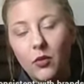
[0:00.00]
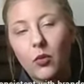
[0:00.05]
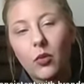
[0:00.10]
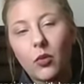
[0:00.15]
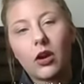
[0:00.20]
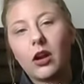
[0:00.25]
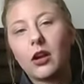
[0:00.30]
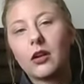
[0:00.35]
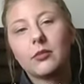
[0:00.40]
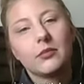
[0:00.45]

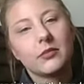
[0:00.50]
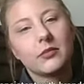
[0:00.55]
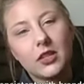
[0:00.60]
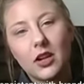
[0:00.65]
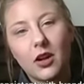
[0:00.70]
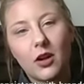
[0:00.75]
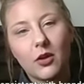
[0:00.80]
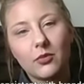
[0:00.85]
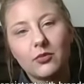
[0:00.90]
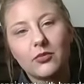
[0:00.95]
or, you
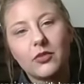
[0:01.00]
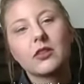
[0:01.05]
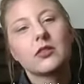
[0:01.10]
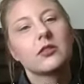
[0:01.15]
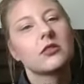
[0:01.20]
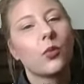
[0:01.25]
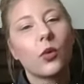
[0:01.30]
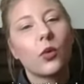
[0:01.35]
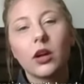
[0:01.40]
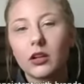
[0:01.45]
know,
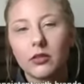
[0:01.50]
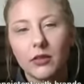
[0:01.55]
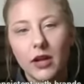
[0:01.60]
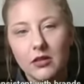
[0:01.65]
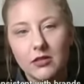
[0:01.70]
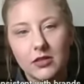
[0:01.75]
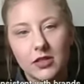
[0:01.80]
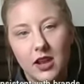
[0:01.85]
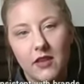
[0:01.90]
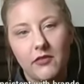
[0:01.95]
there's
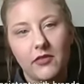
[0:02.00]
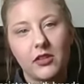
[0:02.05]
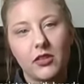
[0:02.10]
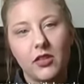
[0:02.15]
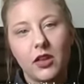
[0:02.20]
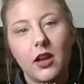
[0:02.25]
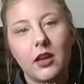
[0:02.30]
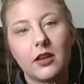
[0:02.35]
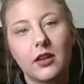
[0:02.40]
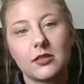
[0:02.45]
workarounds and
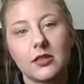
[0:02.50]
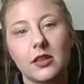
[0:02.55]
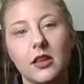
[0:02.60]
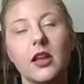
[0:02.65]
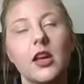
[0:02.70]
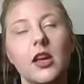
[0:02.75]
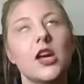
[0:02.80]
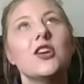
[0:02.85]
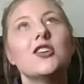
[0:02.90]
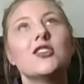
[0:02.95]
everything, honestly.
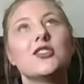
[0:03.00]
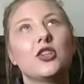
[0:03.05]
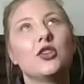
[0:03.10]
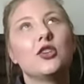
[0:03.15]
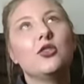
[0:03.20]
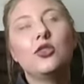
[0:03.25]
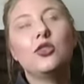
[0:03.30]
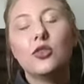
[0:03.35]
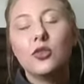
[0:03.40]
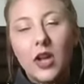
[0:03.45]
So
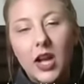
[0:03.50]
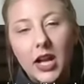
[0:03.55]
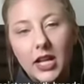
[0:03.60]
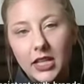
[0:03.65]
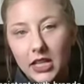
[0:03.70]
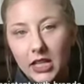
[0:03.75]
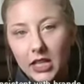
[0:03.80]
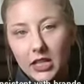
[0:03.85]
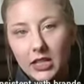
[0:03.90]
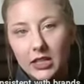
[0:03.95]
you do not
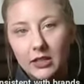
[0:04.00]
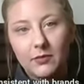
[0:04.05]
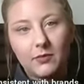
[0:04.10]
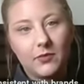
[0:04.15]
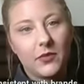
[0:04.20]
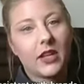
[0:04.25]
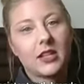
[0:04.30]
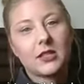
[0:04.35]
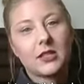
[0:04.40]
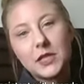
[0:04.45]
need
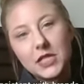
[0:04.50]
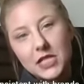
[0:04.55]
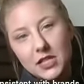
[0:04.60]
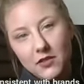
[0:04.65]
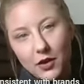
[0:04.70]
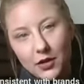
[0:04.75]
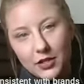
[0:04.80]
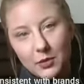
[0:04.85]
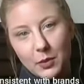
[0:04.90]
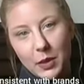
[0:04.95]
expensive
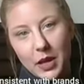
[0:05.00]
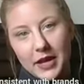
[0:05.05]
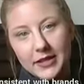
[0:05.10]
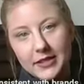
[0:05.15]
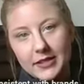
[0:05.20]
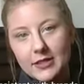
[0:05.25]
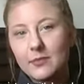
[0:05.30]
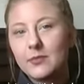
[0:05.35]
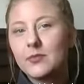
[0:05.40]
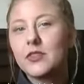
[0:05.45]
art
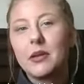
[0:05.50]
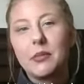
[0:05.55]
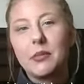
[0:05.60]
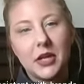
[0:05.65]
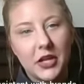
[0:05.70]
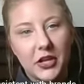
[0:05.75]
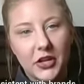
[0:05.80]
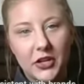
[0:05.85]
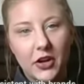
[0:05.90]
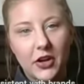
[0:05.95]
supplies to
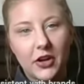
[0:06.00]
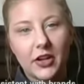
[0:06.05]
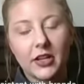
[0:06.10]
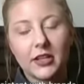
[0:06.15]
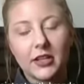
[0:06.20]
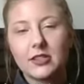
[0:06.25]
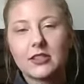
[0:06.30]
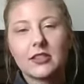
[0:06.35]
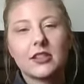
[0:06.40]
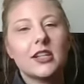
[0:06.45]
be a good
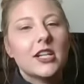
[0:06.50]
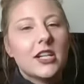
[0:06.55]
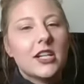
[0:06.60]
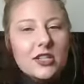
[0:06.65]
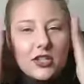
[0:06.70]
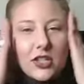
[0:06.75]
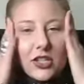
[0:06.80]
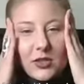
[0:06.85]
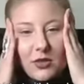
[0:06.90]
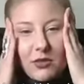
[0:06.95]
artist.
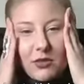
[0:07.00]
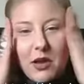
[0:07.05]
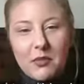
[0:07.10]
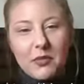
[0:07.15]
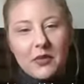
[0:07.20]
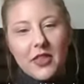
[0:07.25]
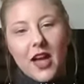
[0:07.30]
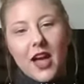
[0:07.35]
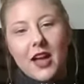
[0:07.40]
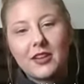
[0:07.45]
Just
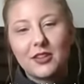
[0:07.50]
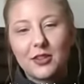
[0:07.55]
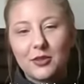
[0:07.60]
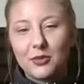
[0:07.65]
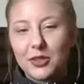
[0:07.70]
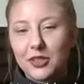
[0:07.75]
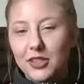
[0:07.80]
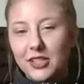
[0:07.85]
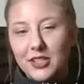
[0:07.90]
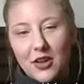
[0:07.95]
remember that. You
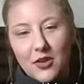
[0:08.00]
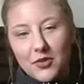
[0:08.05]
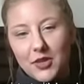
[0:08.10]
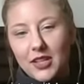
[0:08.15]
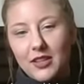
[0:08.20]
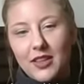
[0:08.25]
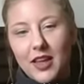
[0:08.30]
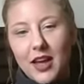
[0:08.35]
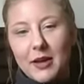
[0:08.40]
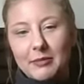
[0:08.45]
really don't
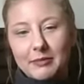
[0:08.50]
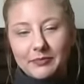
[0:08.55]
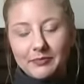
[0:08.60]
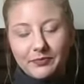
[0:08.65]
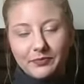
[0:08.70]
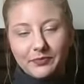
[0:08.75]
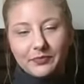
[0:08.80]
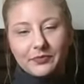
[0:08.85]
need them.